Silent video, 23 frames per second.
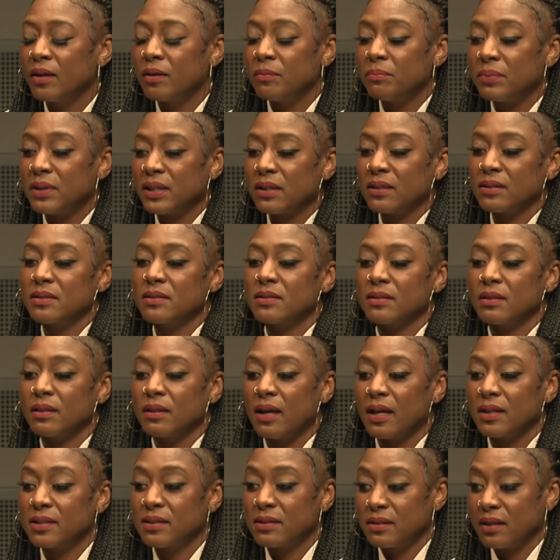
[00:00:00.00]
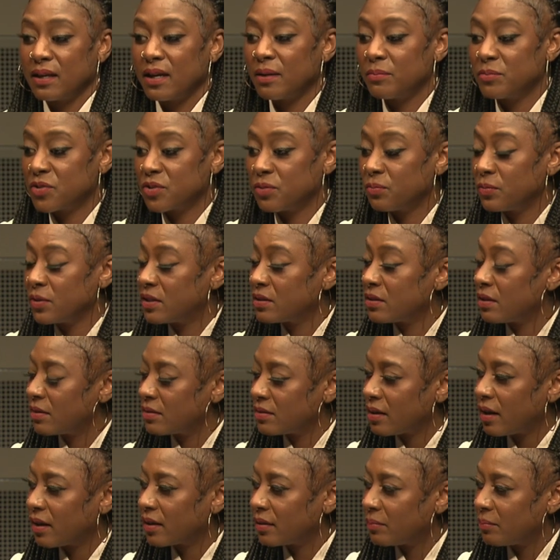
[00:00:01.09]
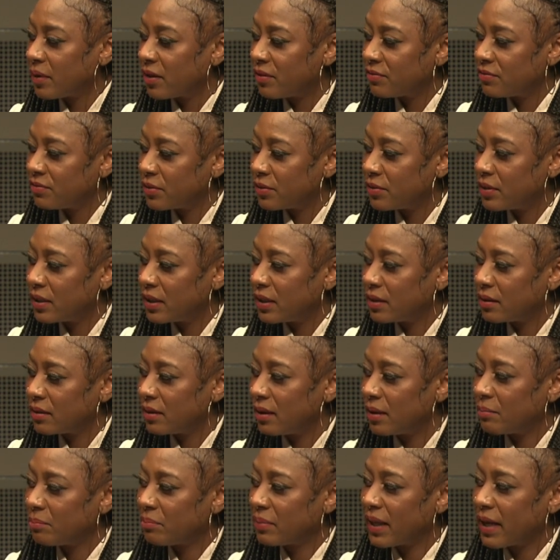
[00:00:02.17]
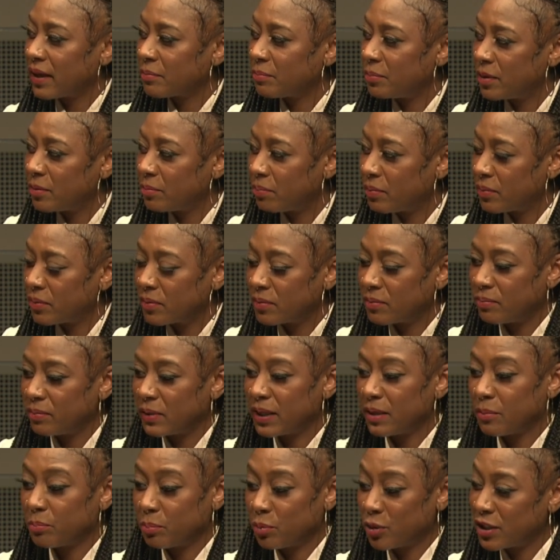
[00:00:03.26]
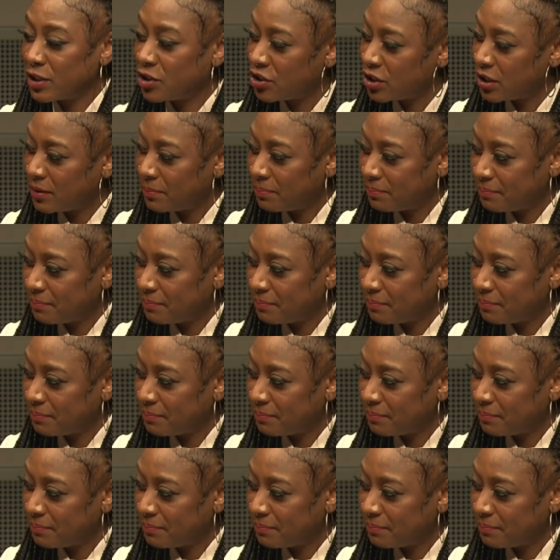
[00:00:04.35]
Because lots of times when we start talking about voting and black people, we get preachy.